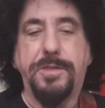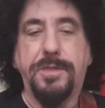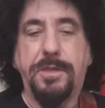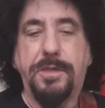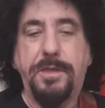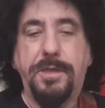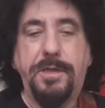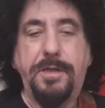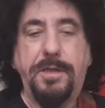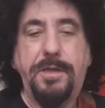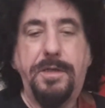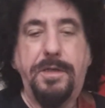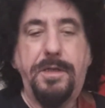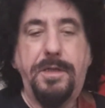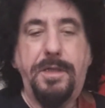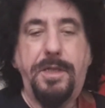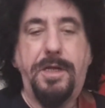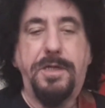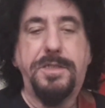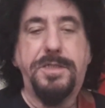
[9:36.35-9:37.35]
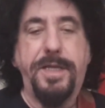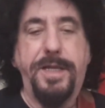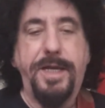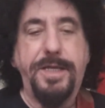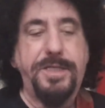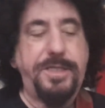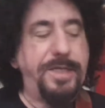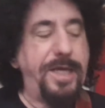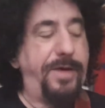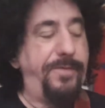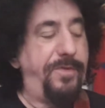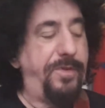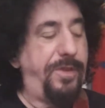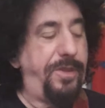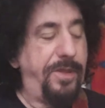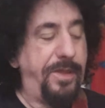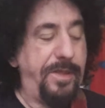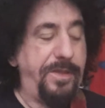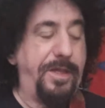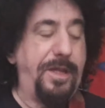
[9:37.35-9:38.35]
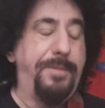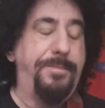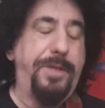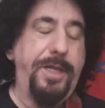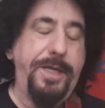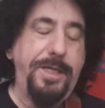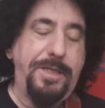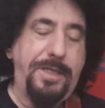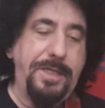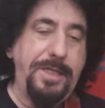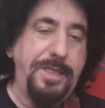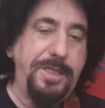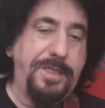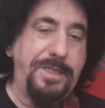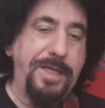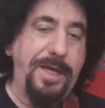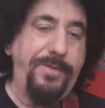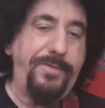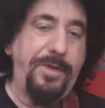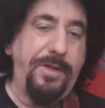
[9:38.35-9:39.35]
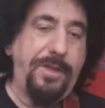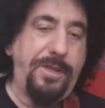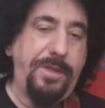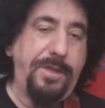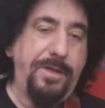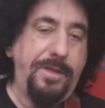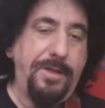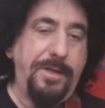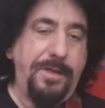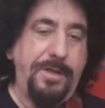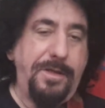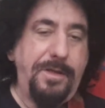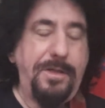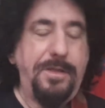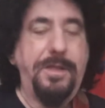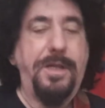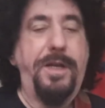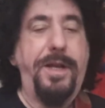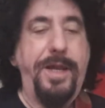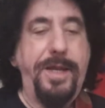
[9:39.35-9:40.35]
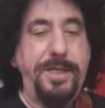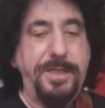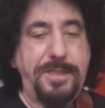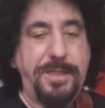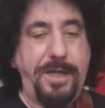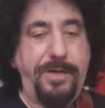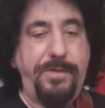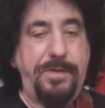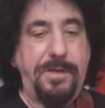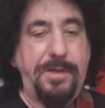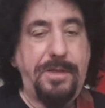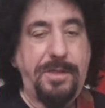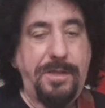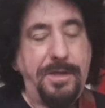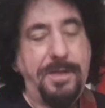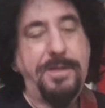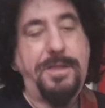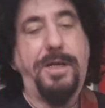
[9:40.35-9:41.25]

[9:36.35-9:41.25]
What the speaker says: There's an A 7th, then I play a D 7th, then an A 7th,